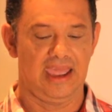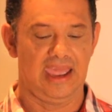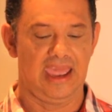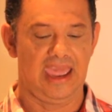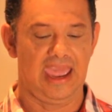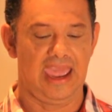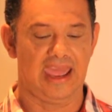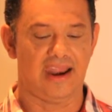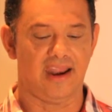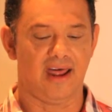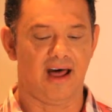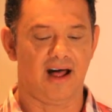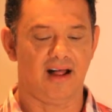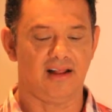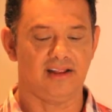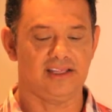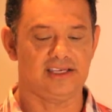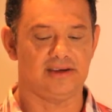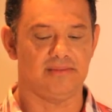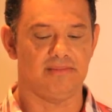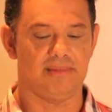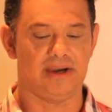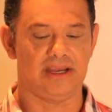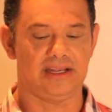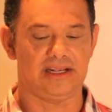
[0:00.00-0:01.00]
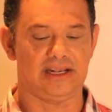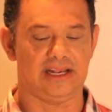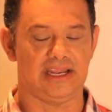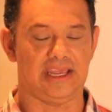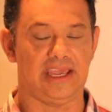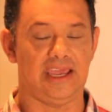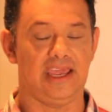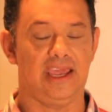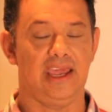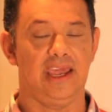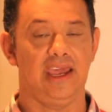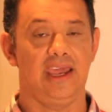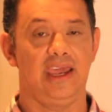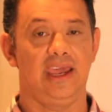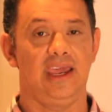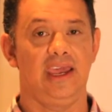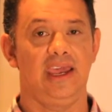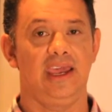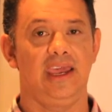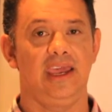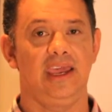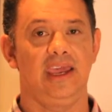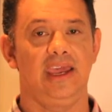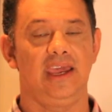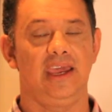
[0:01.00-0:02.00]
and ultimately,
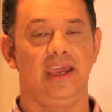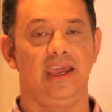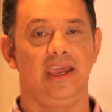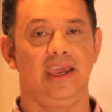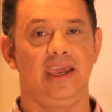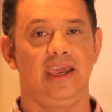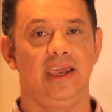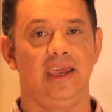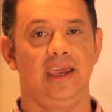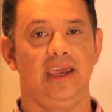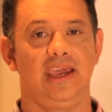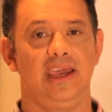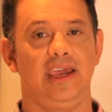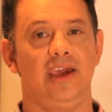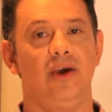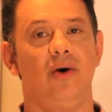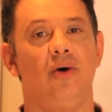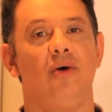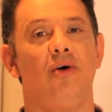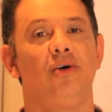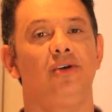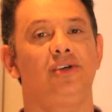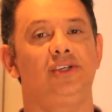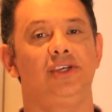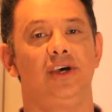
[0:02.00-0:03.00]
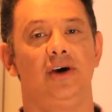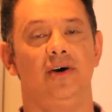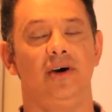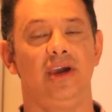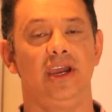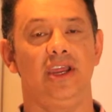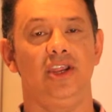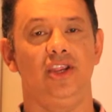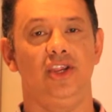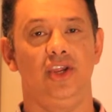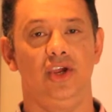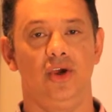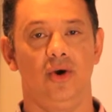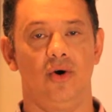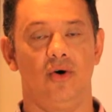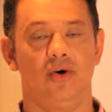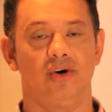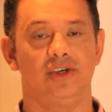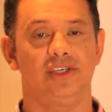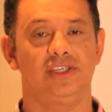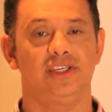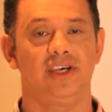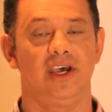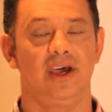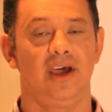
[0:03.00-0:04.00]
he also
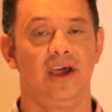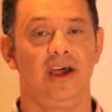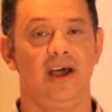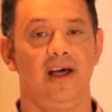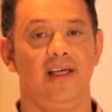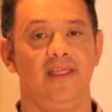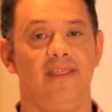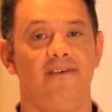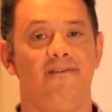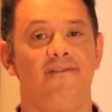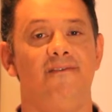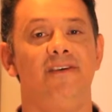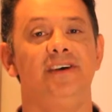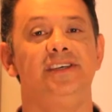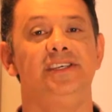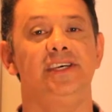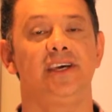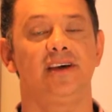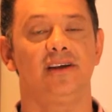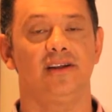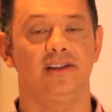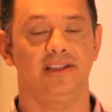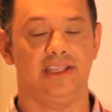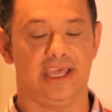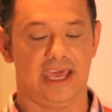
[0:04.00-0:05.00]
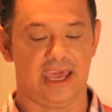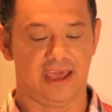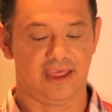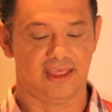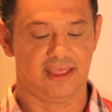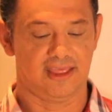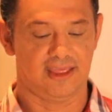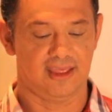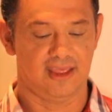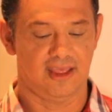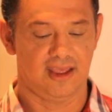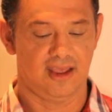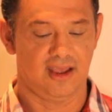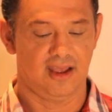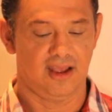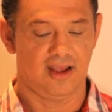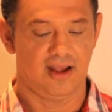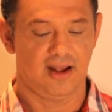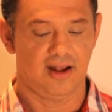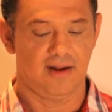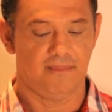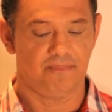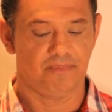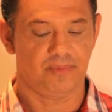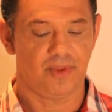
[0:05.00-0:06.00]
endures physical death
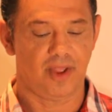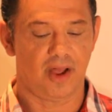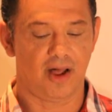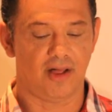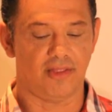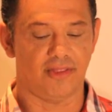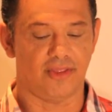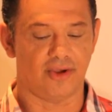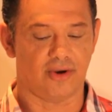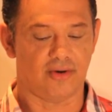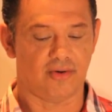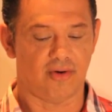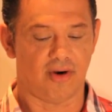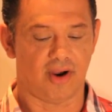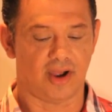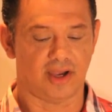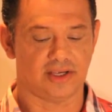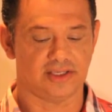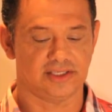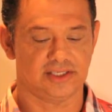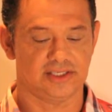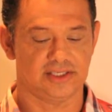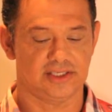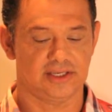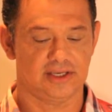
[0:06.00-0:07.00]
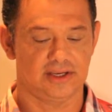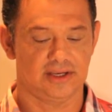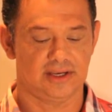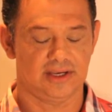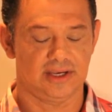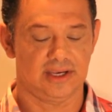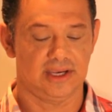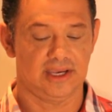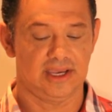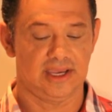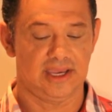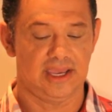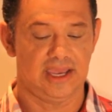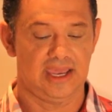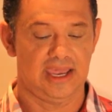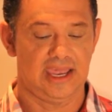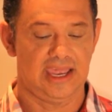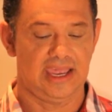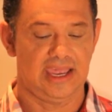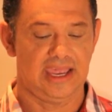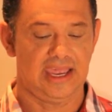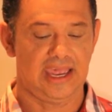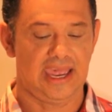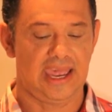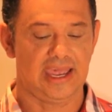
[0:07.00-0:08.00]
on the cross.
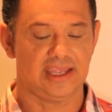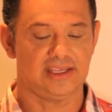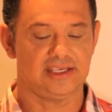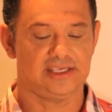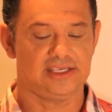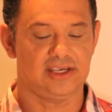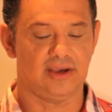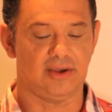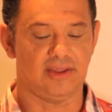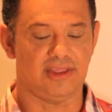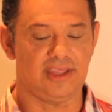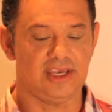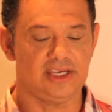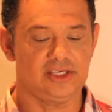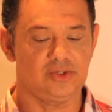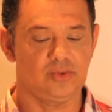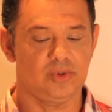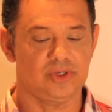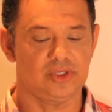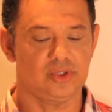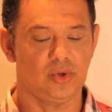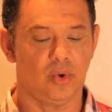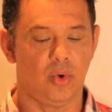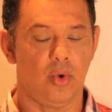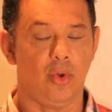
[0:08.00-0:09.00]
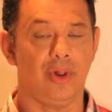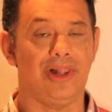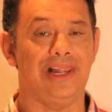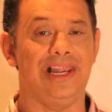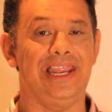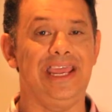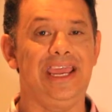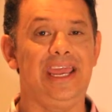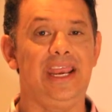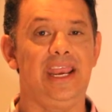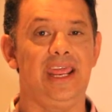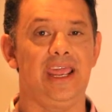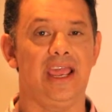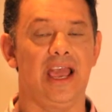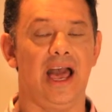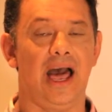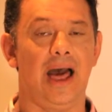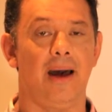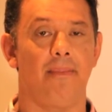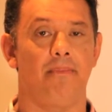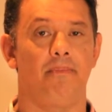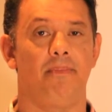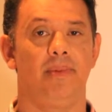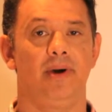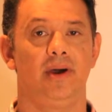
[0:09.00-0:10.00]
And so this was all leading
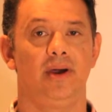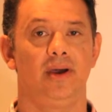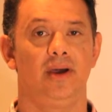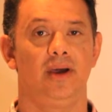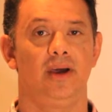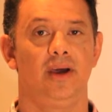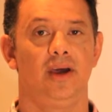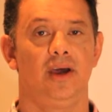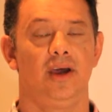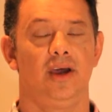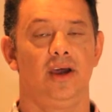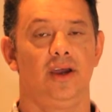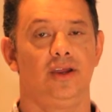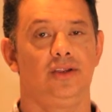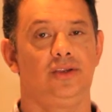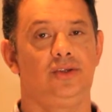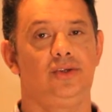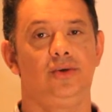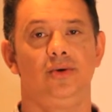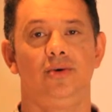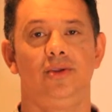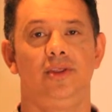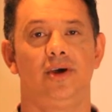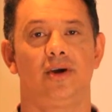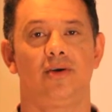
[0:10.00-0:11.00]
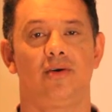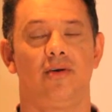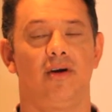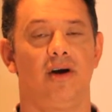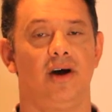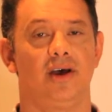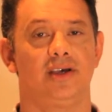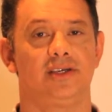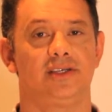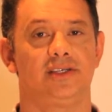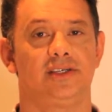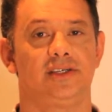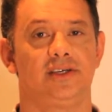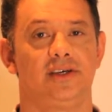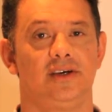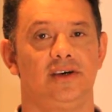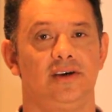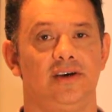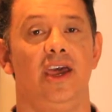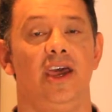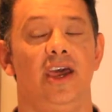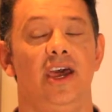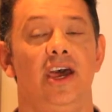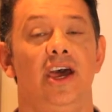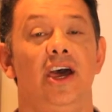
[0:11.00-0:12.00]
up to the cross.
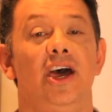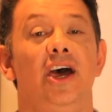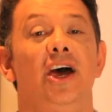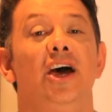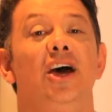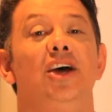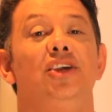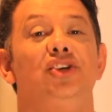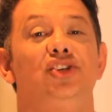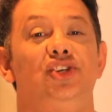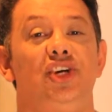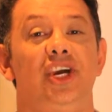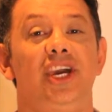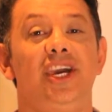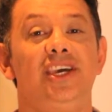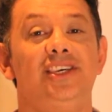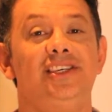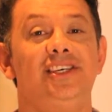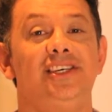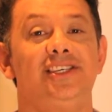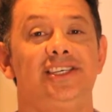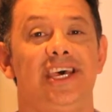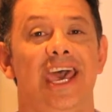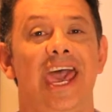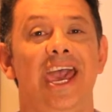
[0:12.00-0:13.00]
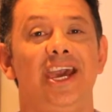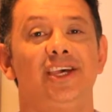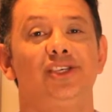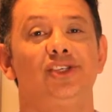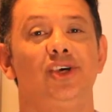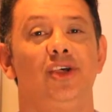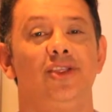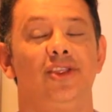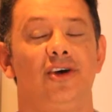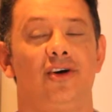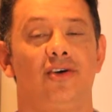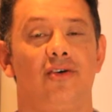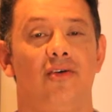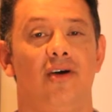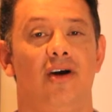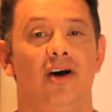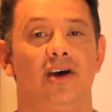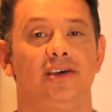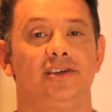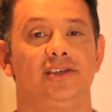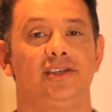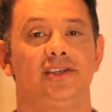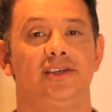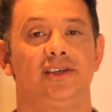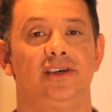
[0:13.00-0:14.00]
Jesus hangs on the
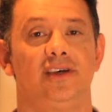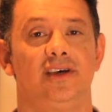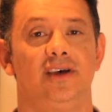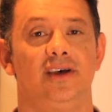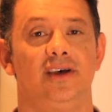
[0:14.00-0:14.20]
cross